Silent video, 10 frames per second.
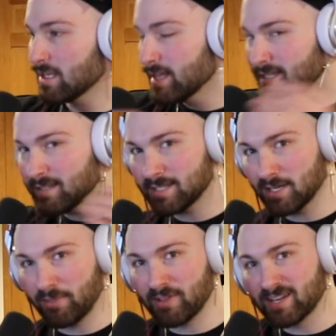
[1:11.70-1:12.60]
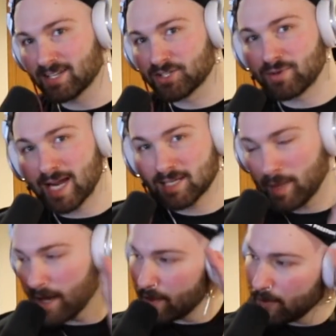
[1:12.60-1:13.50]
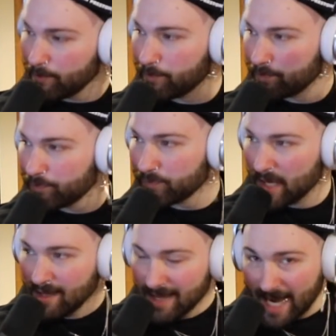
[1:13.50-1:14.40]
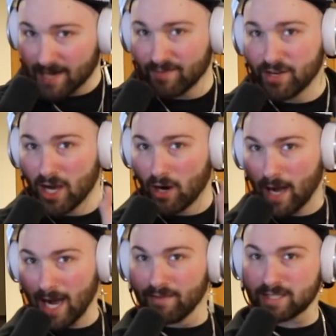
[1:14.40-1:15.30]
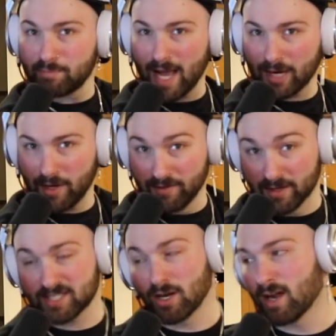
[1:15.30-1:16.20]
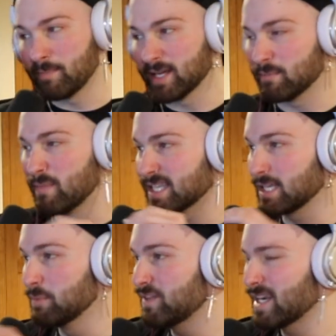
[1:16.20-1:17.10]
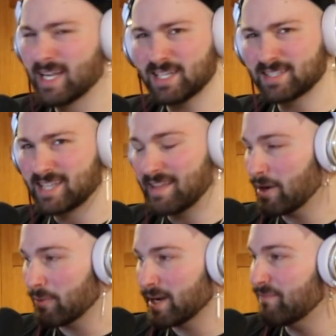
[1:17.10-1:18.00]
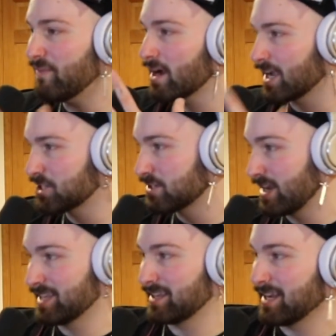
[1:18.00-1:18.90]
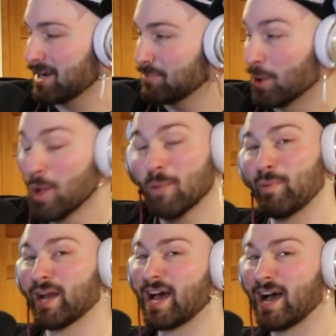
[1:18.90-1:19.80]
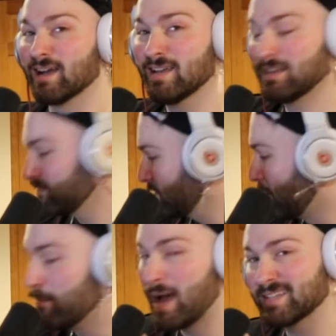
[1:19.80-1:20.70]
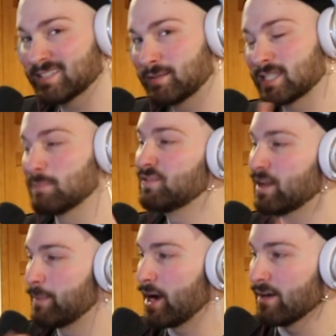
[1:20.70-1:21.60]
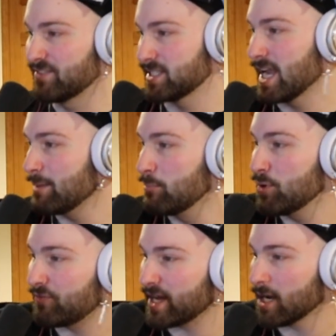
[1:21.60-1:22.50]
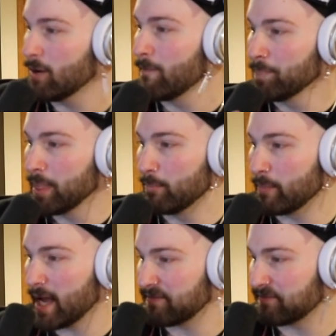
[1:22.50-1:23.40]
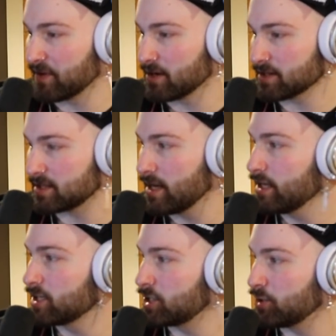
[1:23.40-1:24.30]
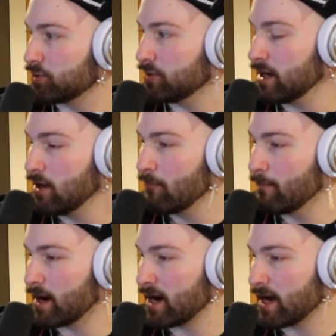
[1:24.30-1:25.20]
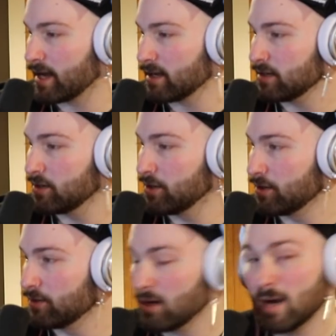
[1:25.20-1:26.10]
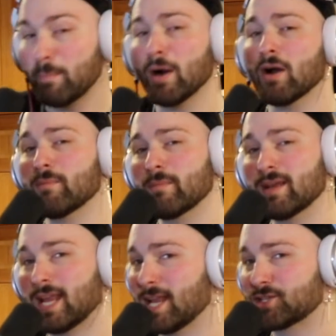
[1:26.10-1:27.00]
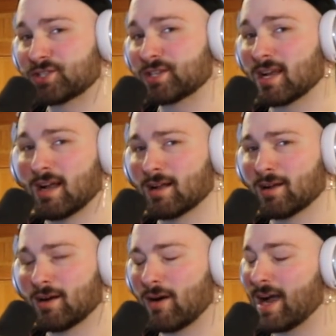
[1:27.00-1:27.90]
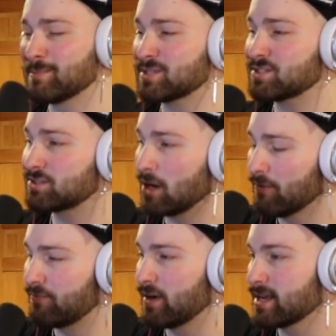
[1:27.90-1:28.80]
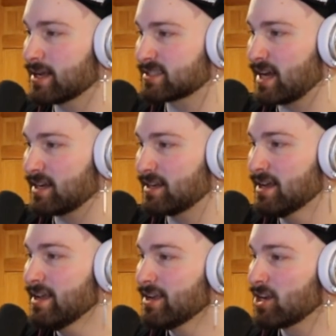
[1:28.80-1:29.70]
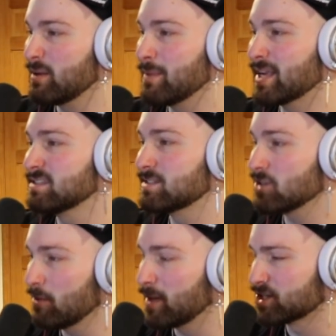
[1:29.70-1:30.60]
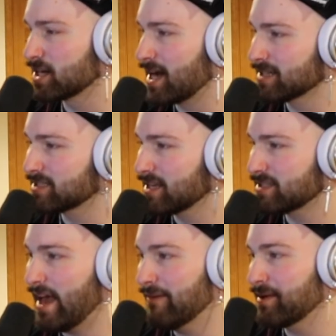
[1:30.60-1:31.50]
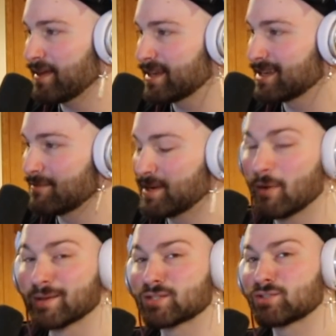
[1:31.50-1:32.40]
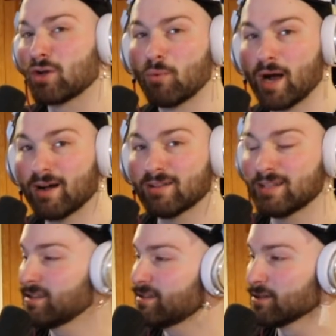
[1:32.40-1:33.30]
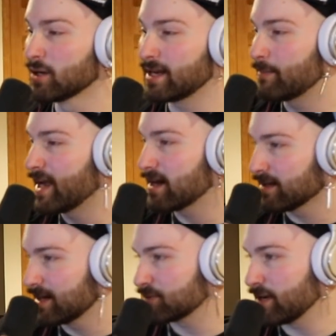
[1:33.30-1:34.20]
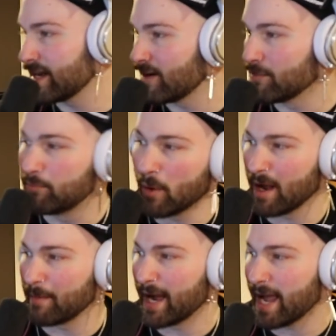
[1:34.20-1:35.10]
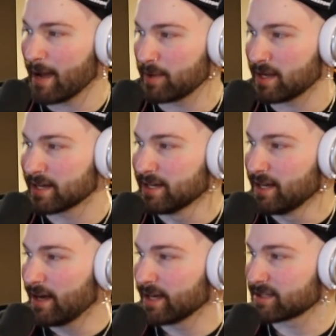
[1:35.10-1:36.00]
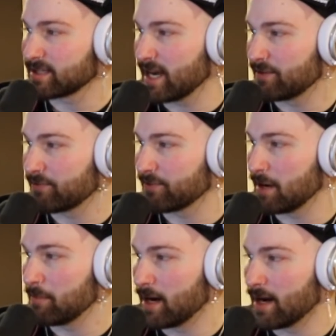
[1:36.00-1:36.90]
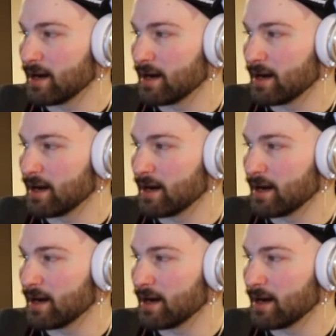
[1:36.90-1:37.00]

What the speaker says: That's a good thing to get distracted by, though. I don't even know how this background looks. Sorry about the mess. I moved out. Did I just say that already? Fuck, I shouldn't have ate that edible. But the mess is because I moved out of my office. And I am moving May 1st to my new apartment in Chicago. I am so fucking excited. Gonna be making so much content. Everything is gonna be going so well. Looking at my analytics right now, and boy, am I happy, aside from